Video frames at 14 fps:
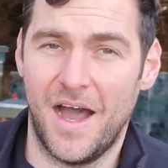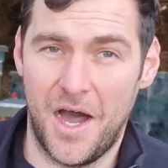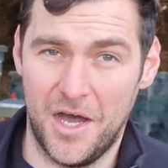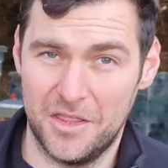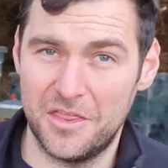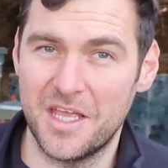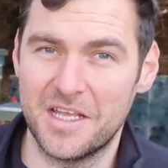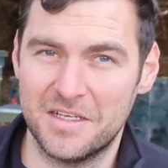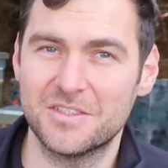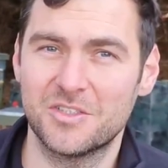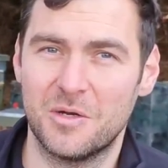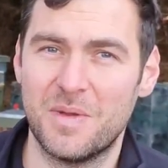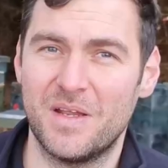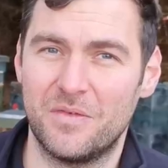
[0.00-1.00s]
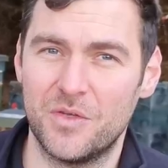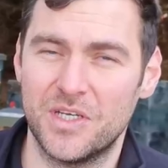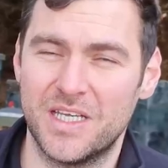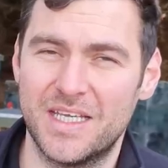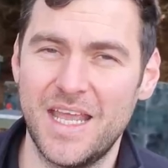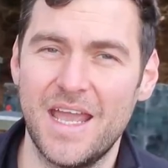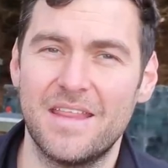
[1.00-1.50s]
I think, do you know what I mean? If you
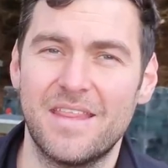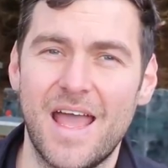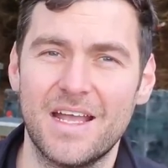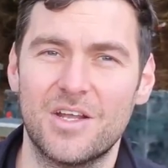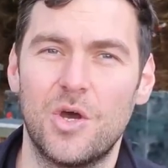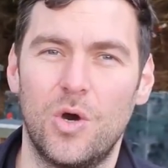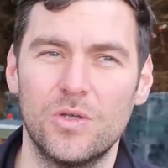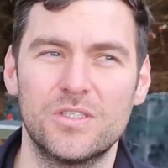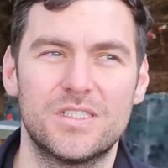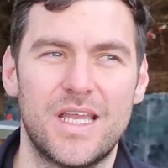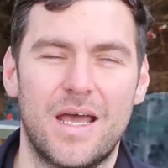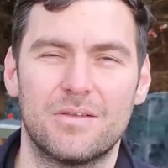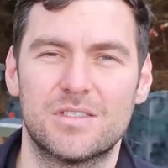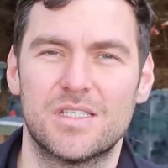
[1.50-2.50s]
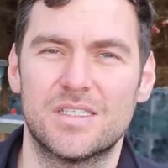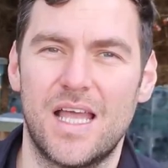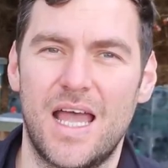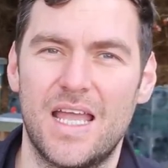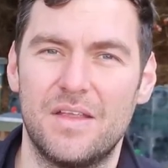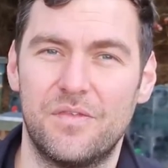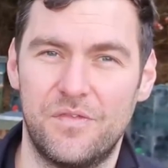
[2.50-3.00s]
could get that cost down to
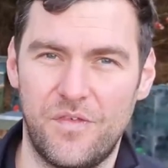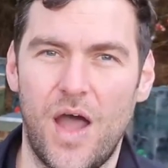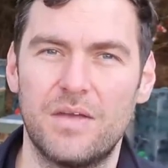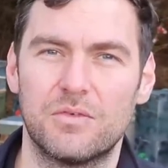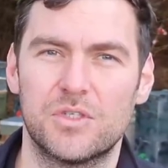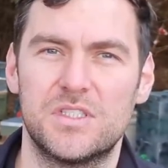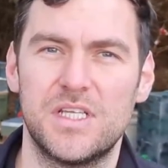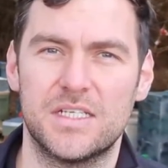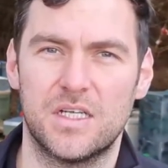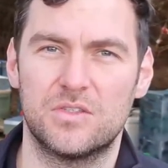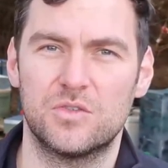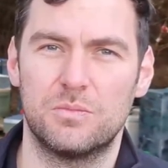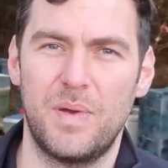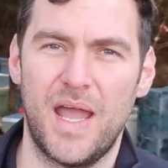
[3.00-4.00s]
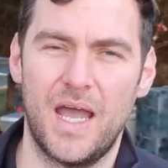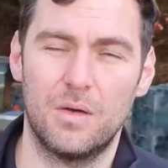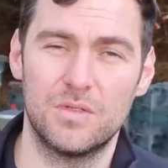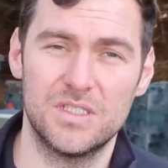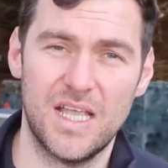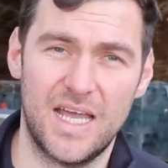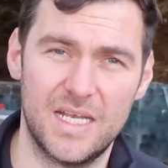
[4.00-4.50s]
say £500 or
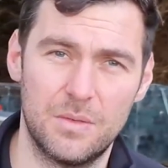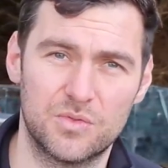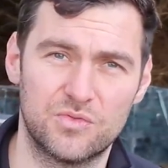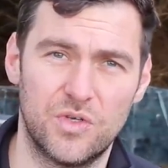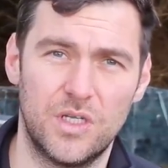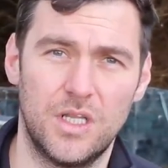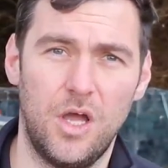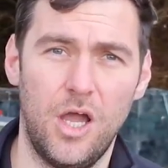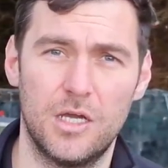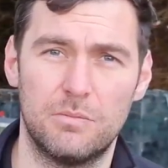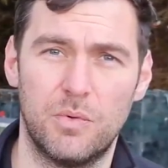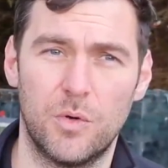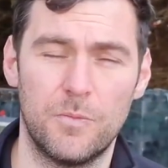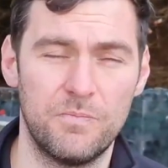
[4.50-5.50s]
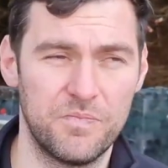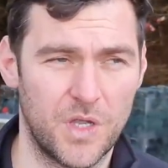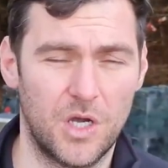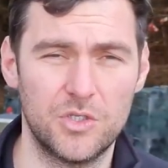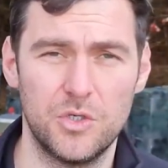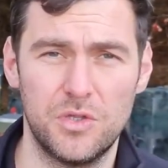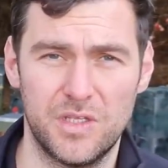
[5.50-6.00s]
£600 and it was reliable,
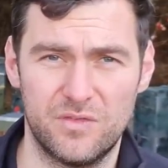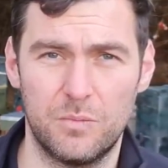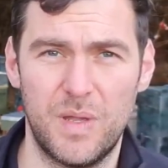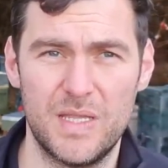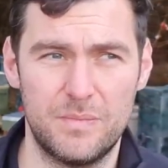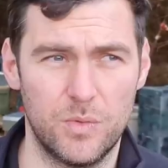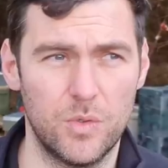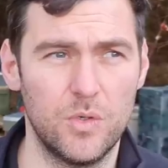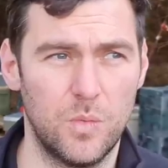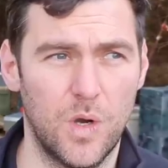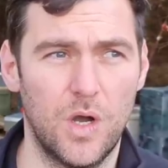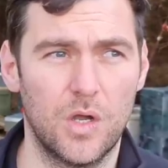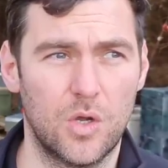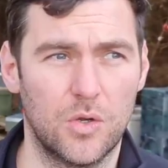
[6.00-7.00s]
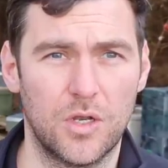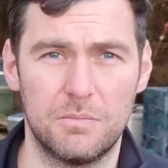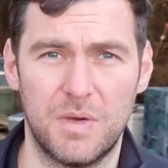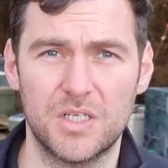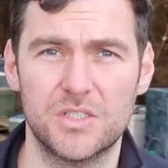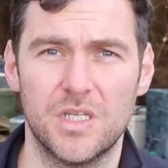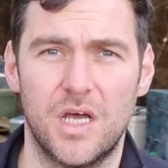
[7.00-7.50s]
I do think for people who work on a
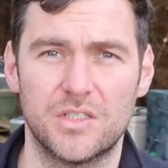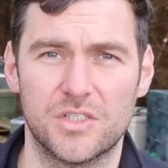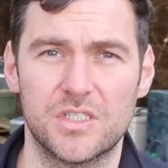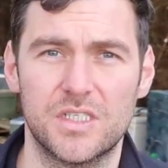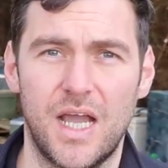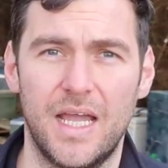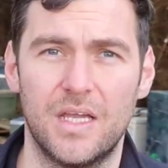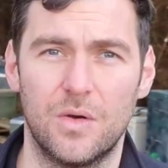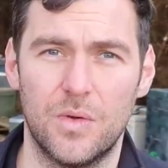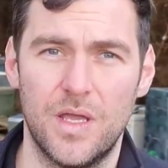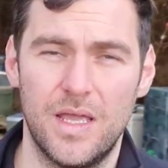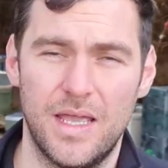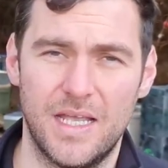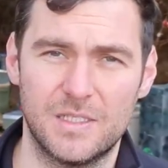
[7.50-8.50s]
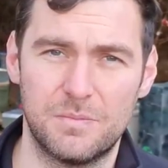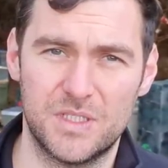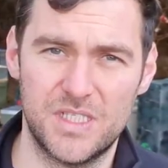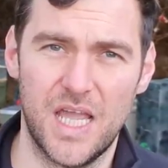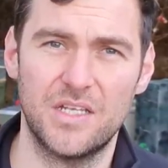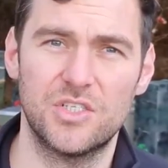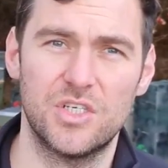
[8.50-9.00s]
much larger scale, it's
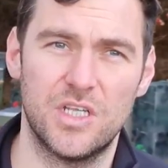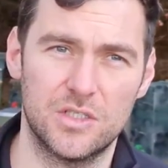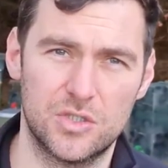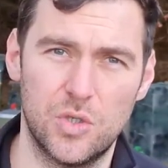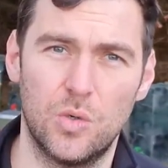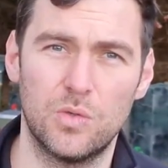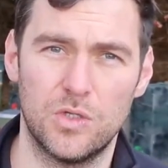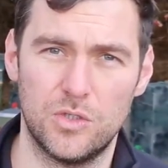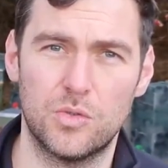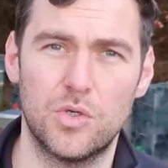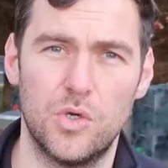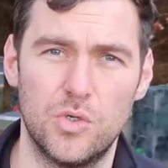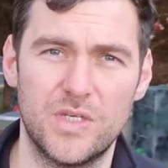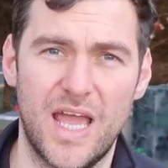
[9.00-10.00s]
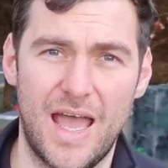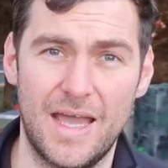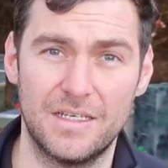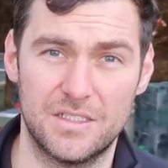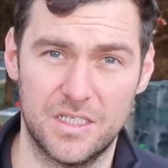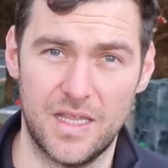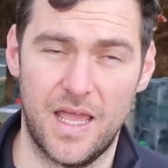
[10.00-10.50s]
potentially a tool that you could
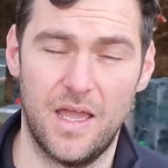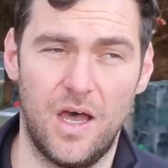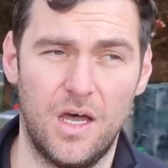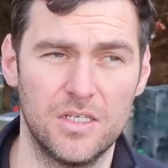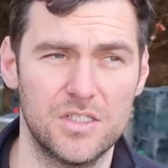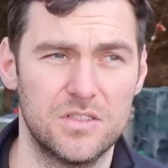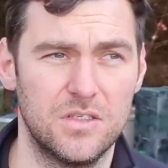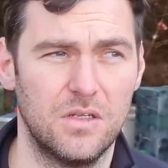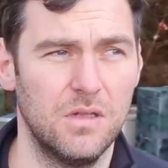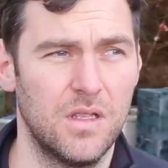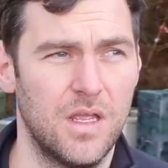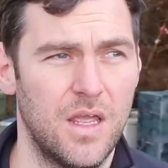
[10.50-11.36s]
add to their arsenal